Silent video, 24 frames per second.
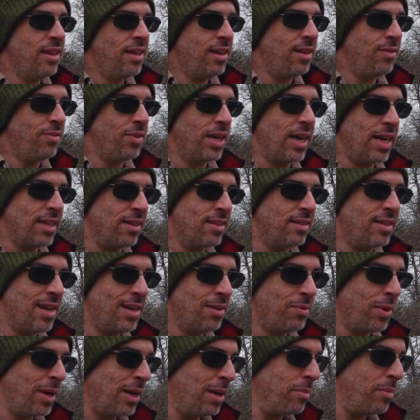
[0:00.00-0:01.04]
If you got the 10
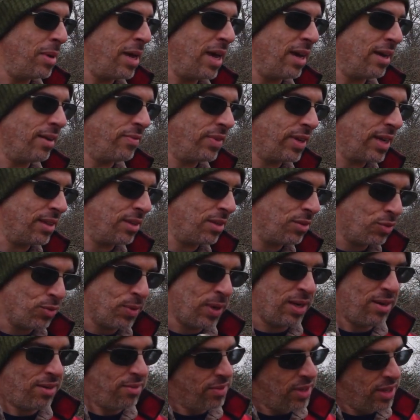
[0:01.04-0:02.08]
round mag, if you got the
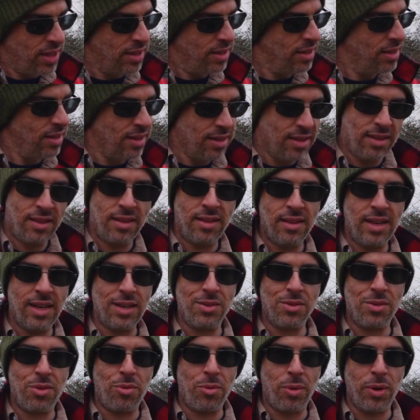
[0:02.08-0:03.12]
12, then
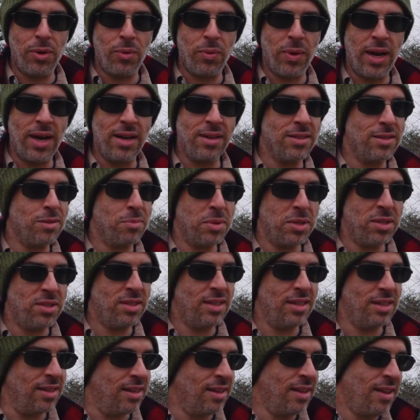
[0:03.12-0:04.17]
next 3 rounds, but
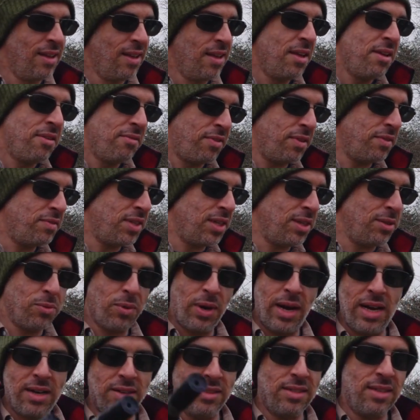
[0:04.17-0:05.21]
still 15
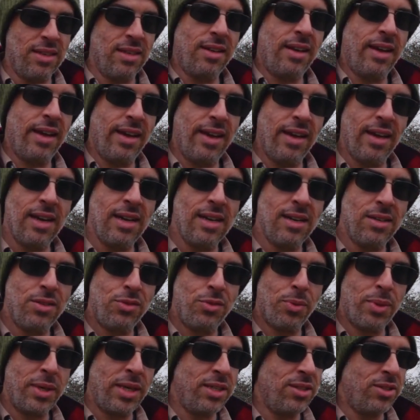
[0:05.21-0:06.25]
rounds in a
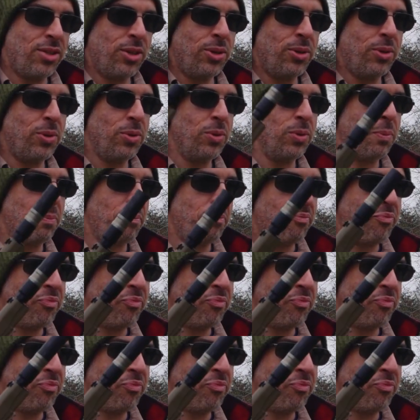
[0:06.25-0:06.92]
22,